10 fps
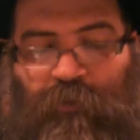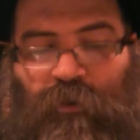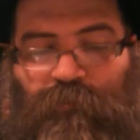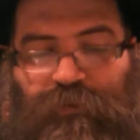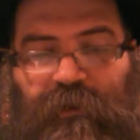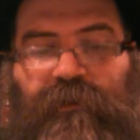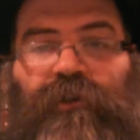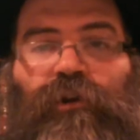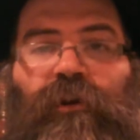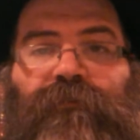
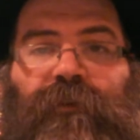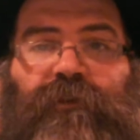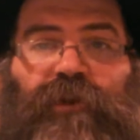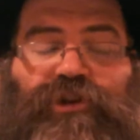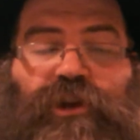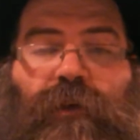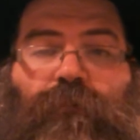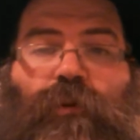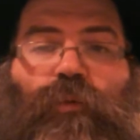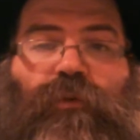completely nullified to
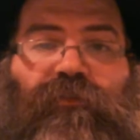Hashem